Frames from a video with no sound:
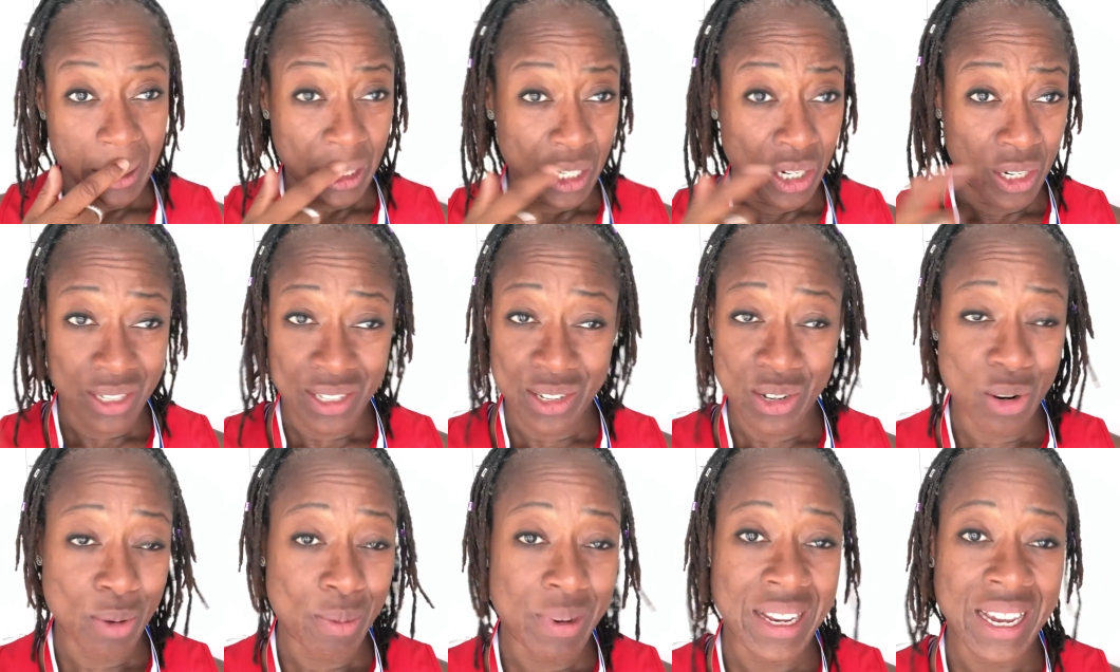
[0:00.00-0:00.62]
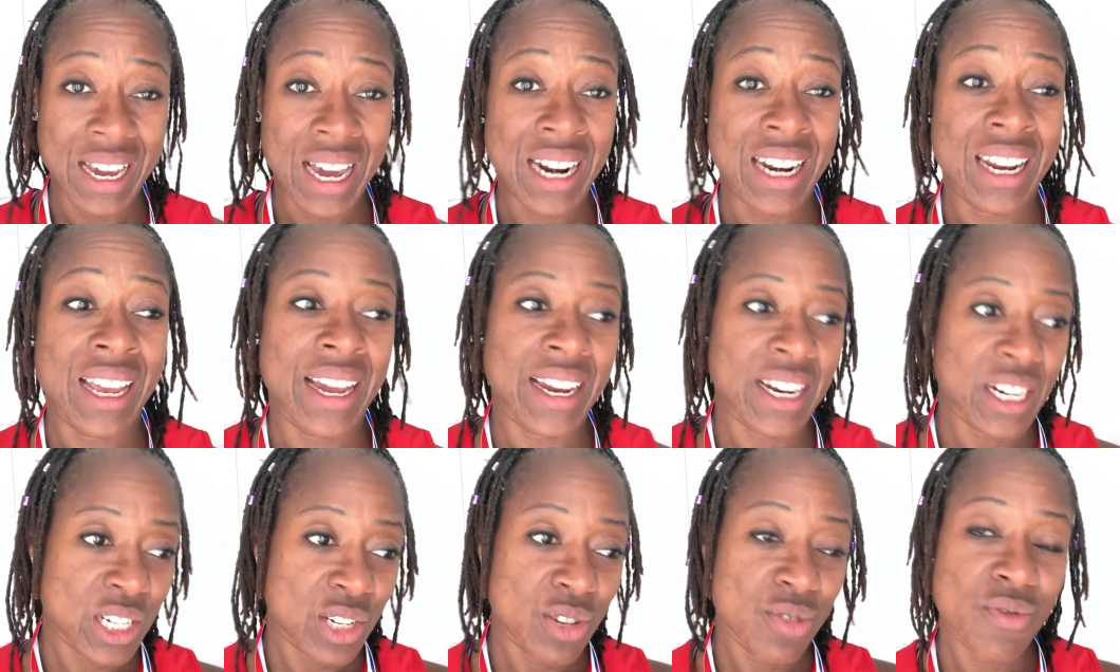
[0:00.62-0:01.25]
because normally I
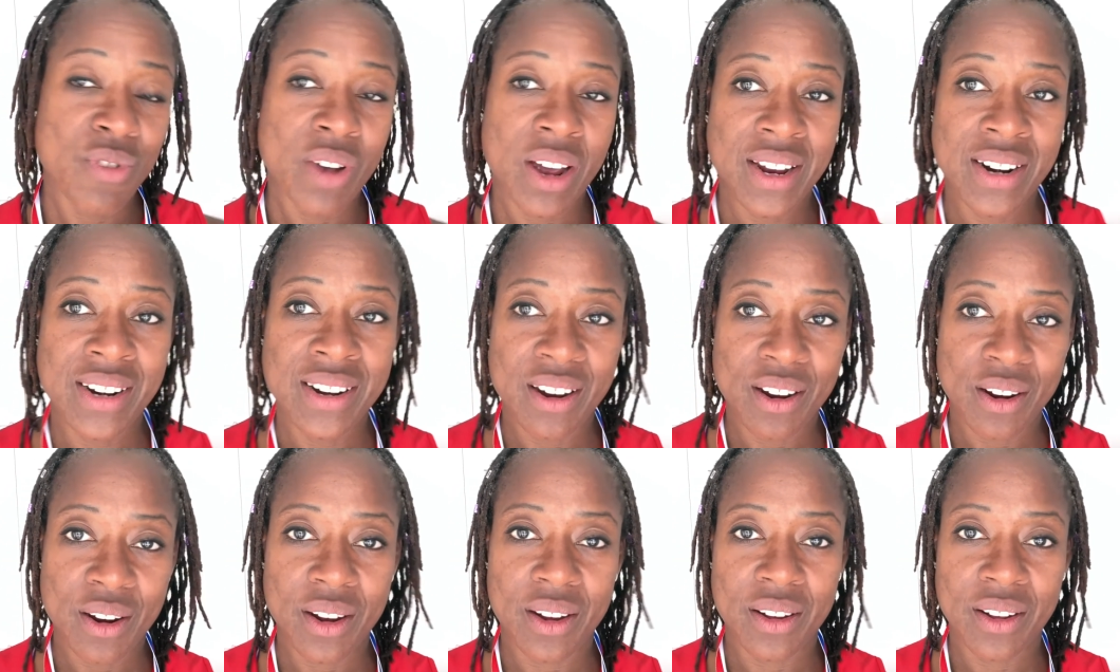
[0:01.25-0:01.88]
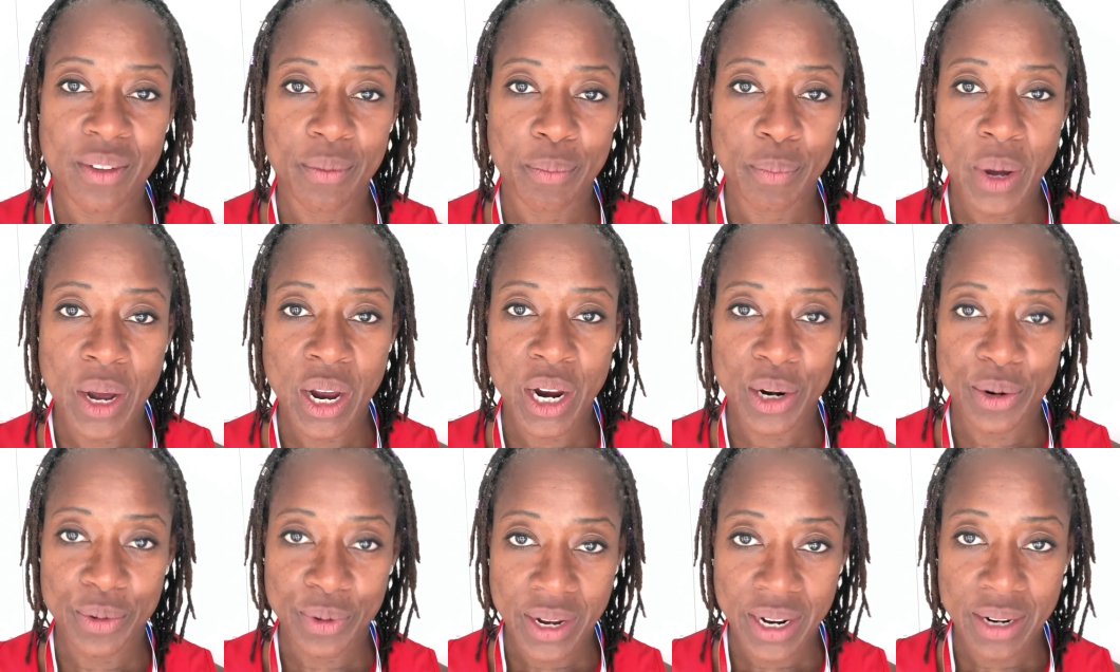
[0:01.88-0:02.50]
like to run
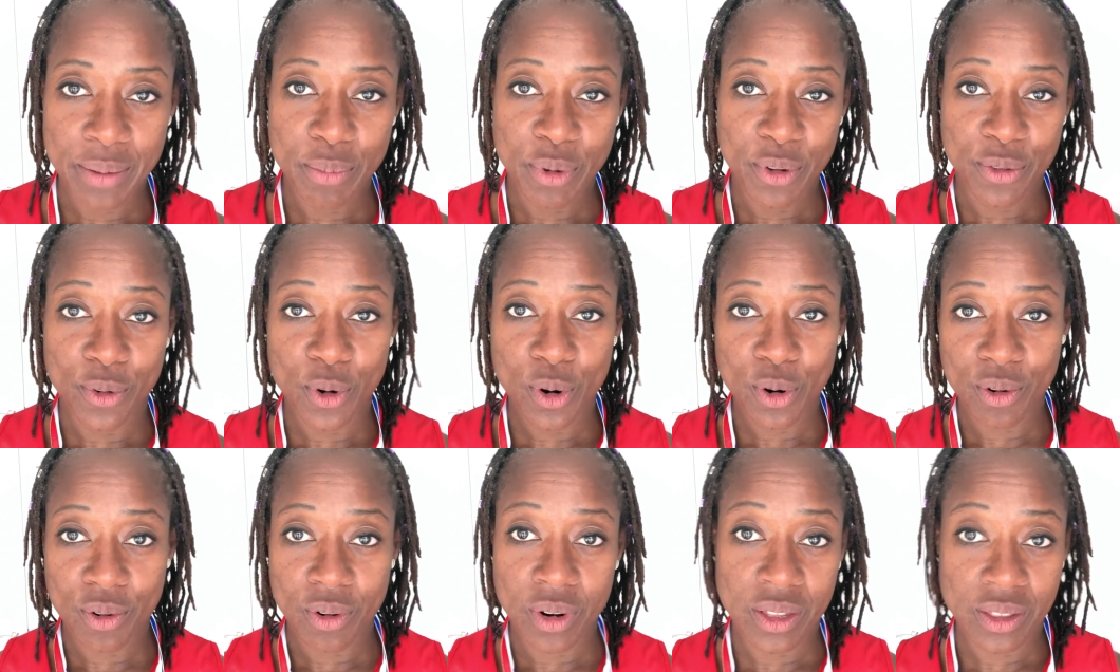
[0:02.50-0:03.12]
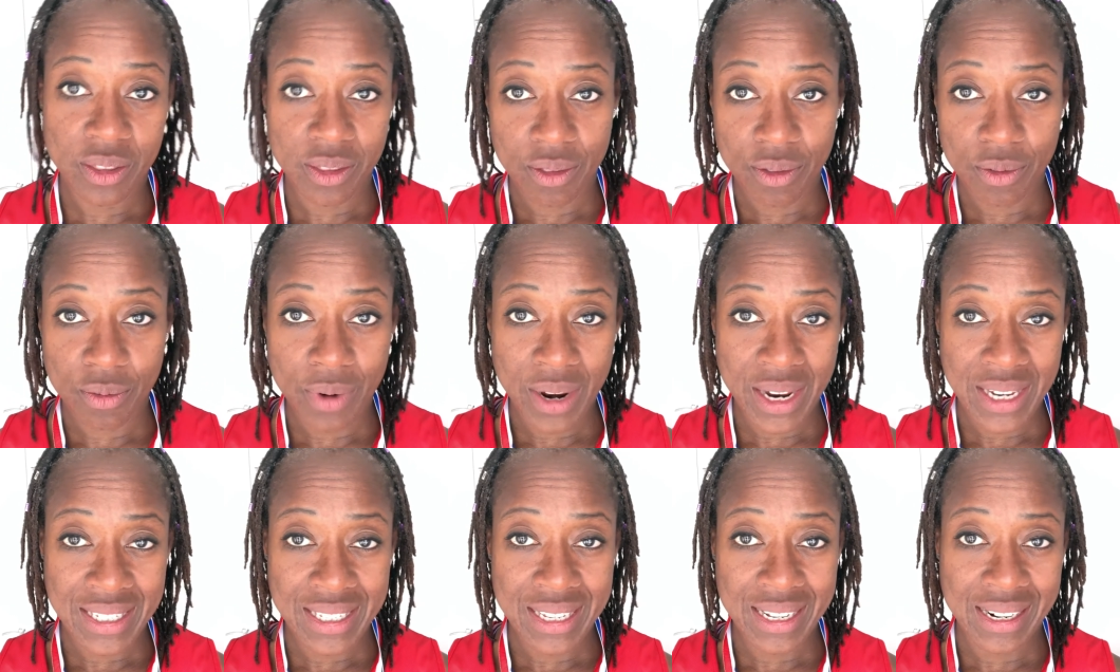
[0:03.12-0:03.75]
Parkrun before the
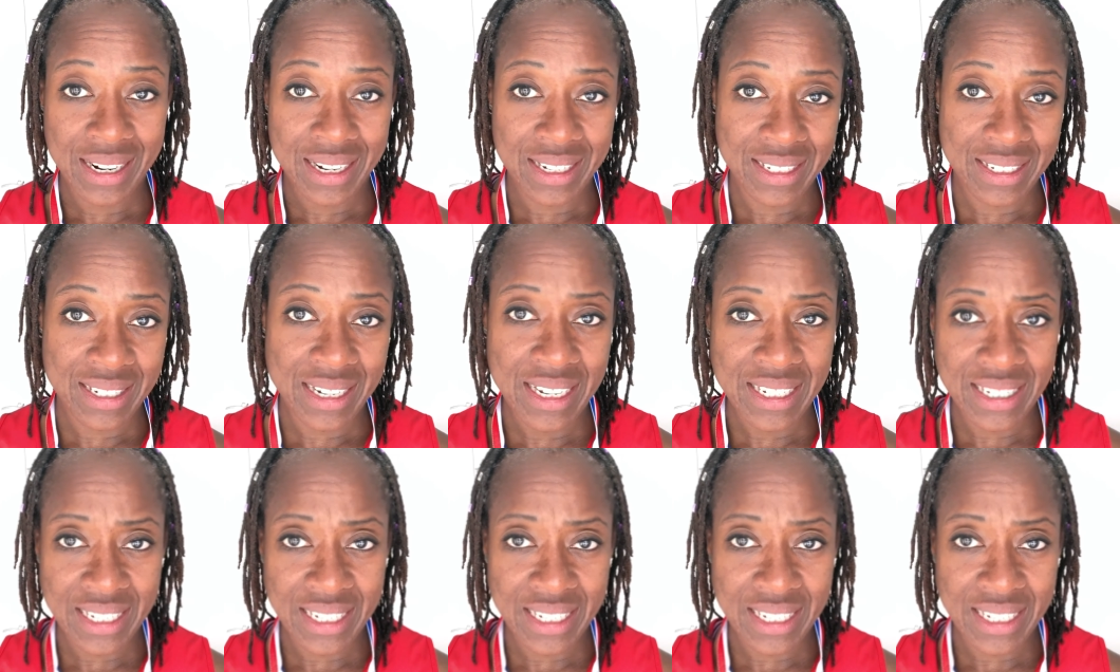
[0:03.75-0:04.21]
race the next day.